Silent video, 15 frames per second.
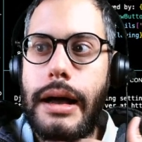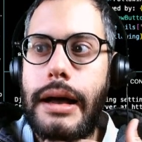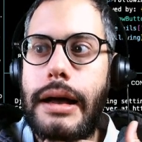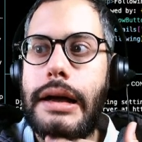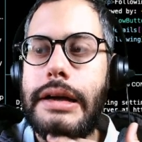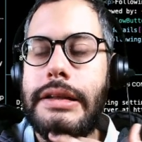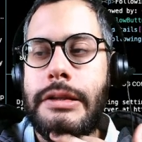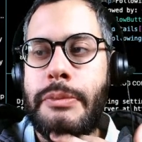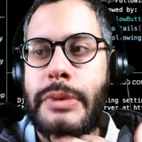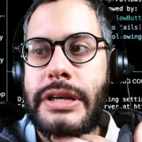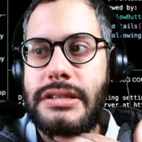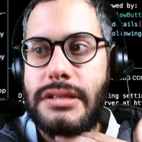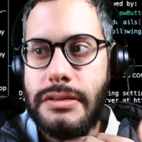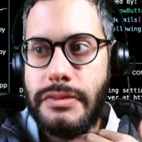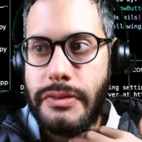in the main
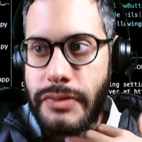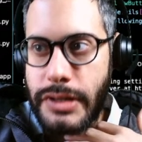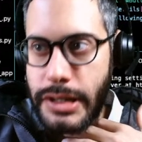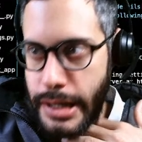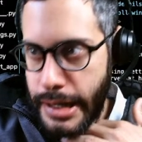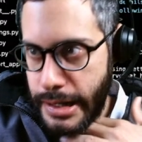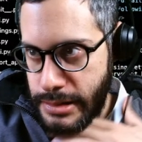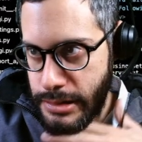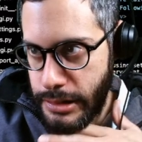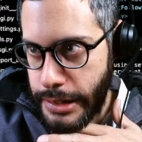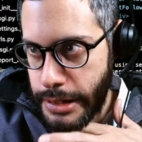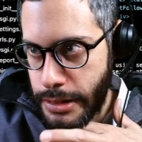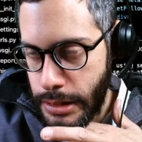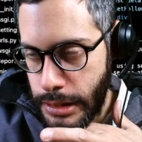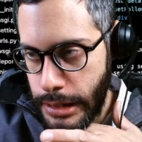CS50X. All right,
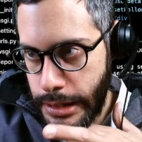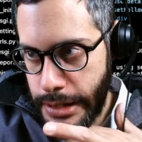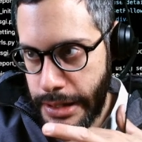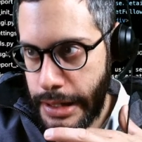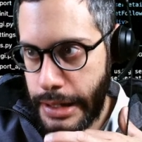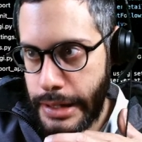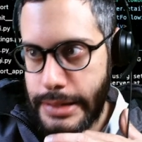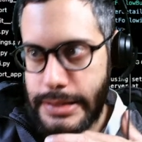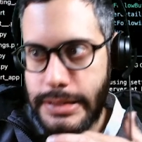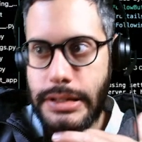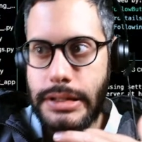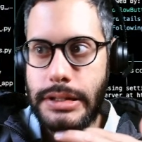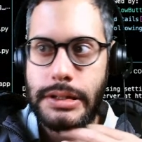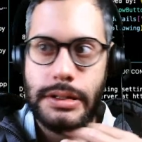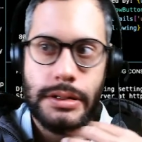good luck. Yeah, that's
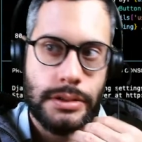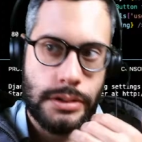a.